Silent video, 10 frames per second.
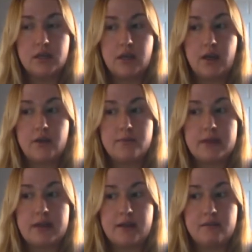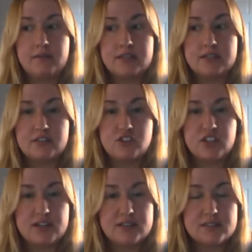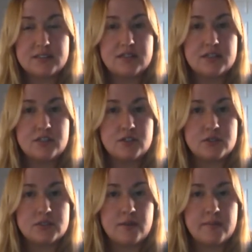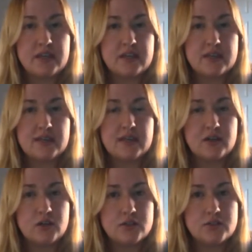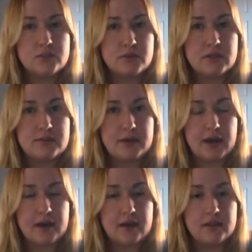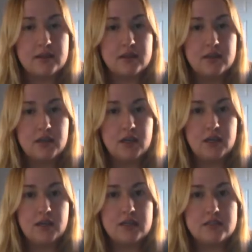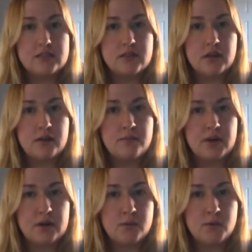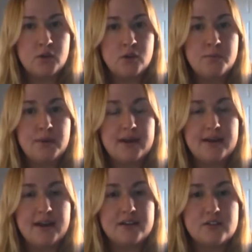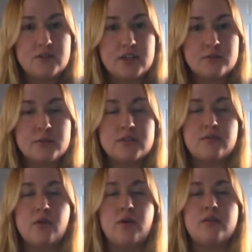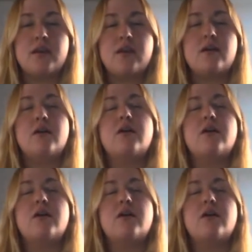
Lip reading: and having it digest and hit your stomach. It hurts pretty bad. It's not unbearable, but I do catch myself going like,